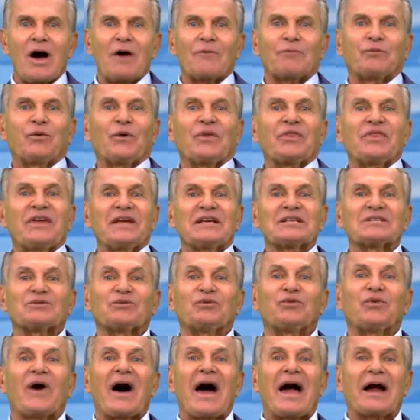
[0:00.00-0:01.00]
off with
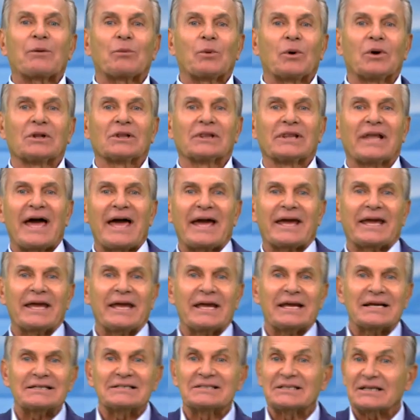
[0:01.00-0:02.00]
these viral
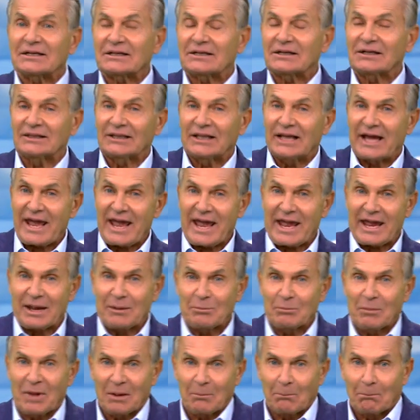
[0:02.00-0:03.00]
leggings that
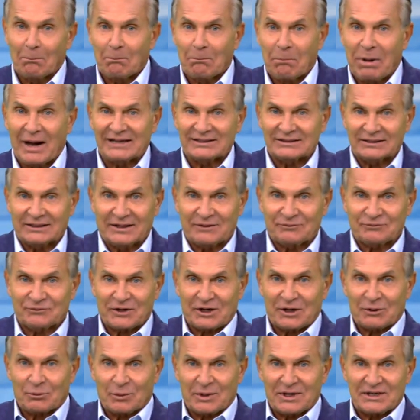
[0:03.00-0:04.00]
claim butt
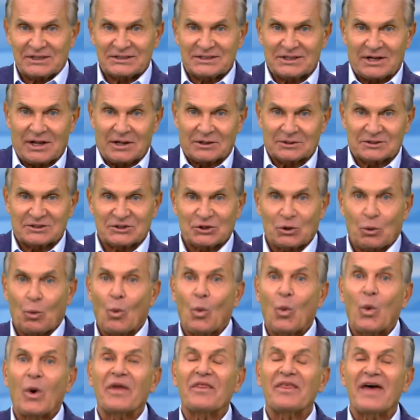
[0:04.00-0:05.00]
lifting results
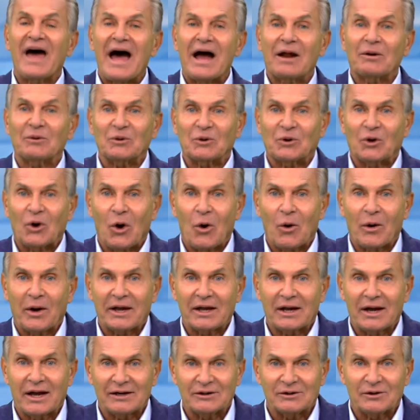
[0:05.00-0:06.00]
without
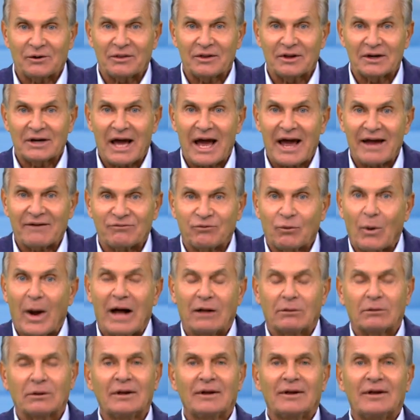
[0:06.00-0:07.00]
going under the knife.
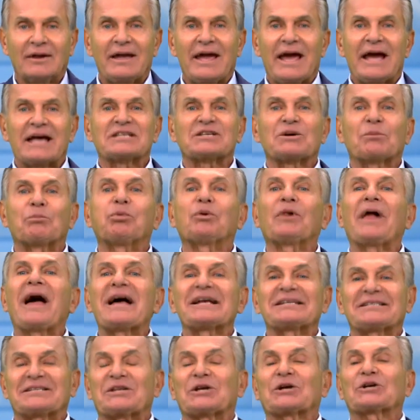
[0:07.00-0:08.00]
Well, as a
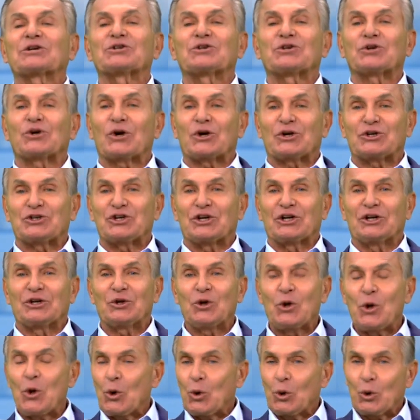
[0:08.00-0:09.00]
plastic
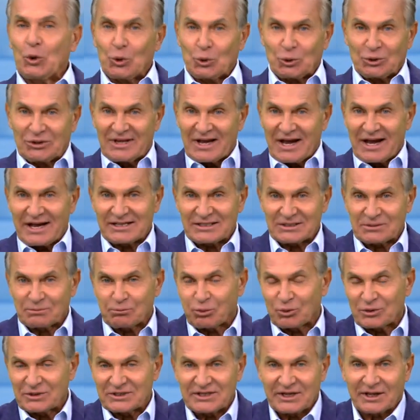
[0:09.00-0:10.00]
surgeon who does
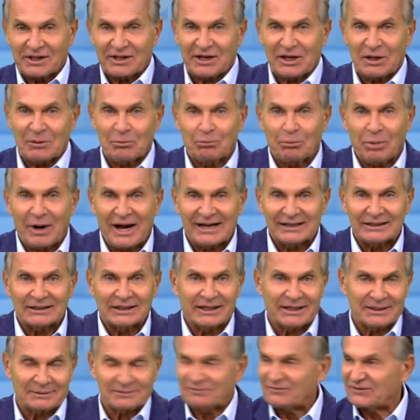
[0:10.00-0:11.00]
Brazilian
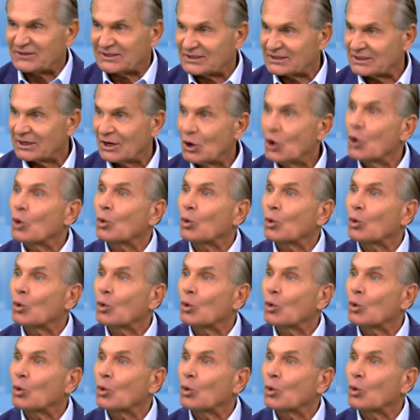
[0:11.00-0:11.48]
butt lifts